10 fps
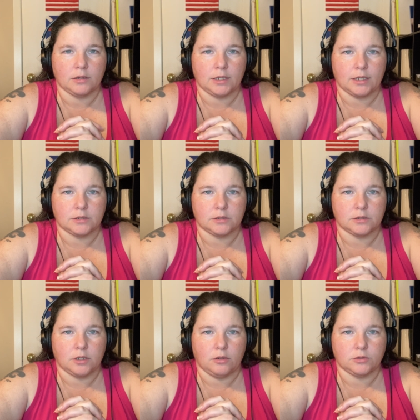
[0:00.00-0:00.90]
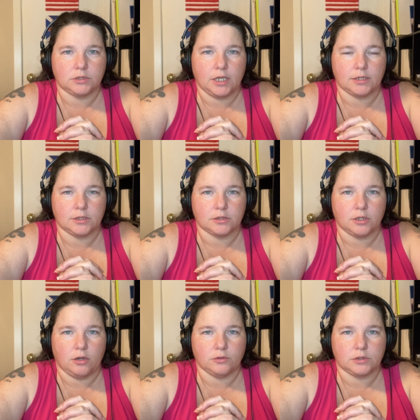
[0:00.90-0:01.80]
Texans, Colts, Texas
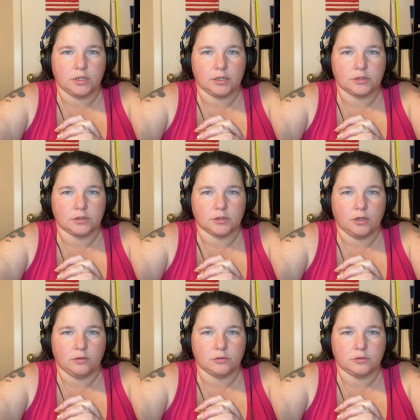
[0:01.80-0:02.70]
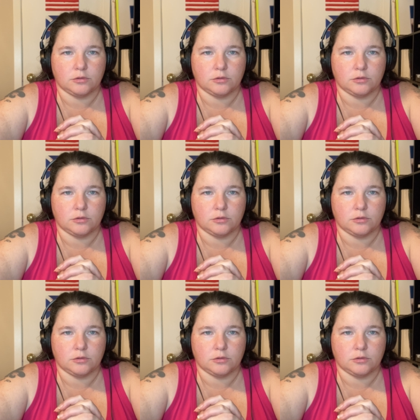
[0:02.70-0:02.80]
Colts, Texas Colts.